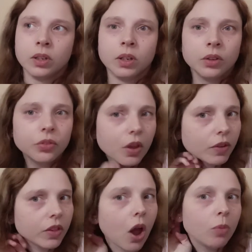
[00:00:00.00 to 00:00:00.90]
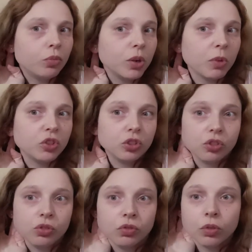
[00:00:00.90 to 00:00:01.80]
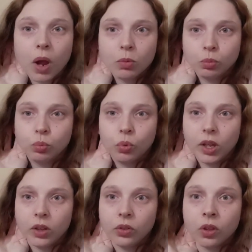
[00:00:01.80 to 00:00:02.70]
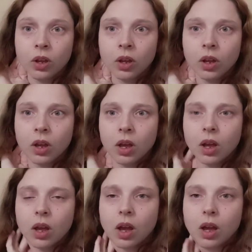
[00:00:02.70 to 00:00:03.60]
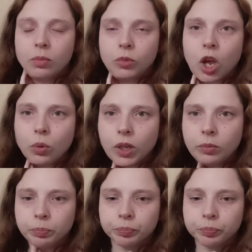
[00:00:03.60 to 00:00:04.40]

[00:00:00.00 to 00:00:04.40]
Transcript: something that I pretty much just grew up with, knowing.